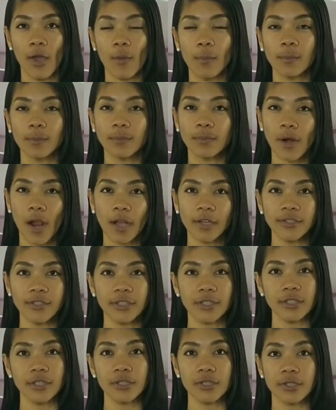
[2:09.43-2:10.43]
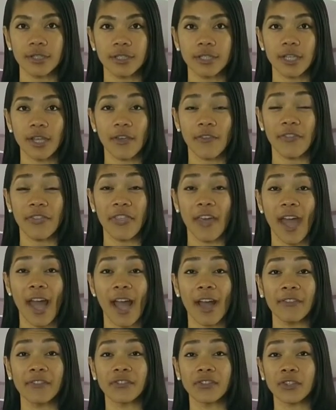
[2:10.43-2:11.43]
Brushing your teeth
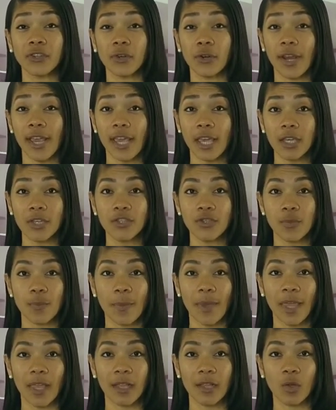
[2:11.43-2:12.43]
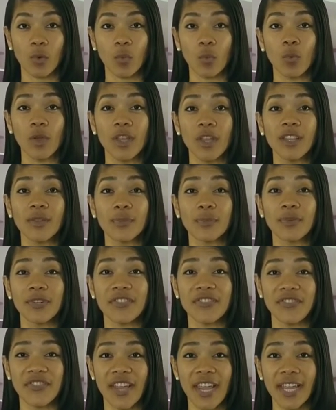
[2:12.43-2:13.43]
after each meal will
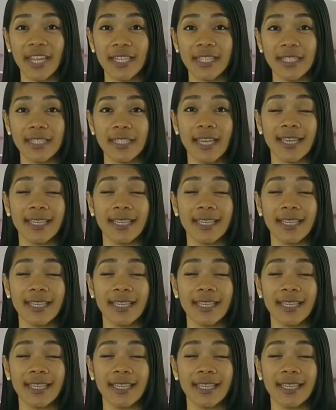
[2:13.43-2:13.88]
prevent